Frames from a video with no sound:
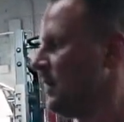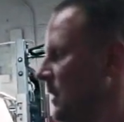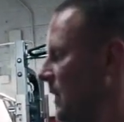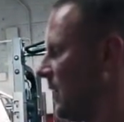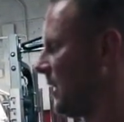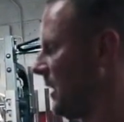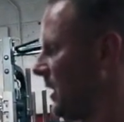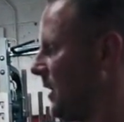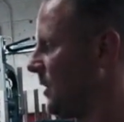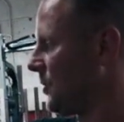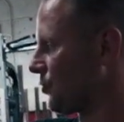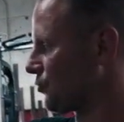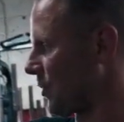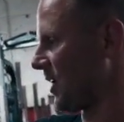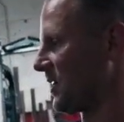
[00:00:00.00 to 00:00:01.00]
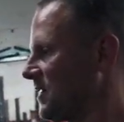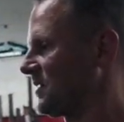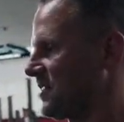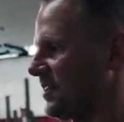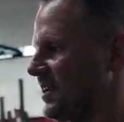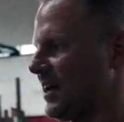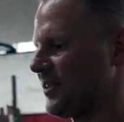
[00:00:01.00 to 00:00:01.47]
uh, running
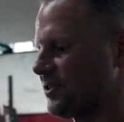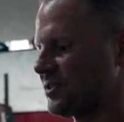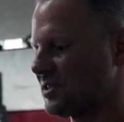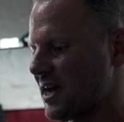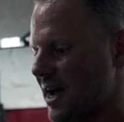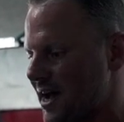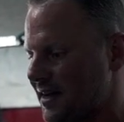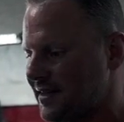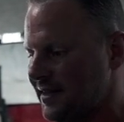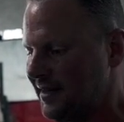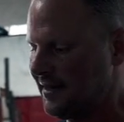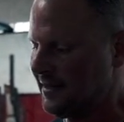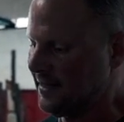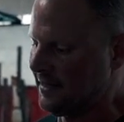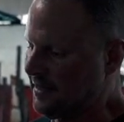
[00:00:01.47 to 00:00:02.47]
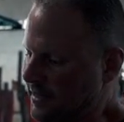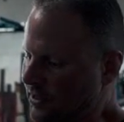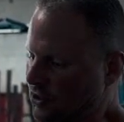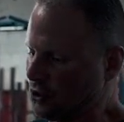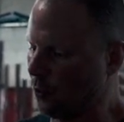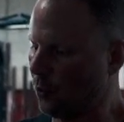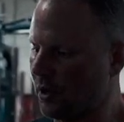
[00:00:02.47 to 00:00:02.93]
to the other side.
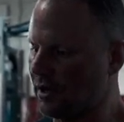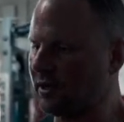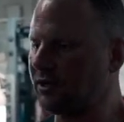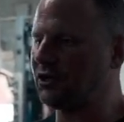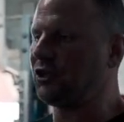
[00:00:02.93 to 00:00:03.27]
So we're gonna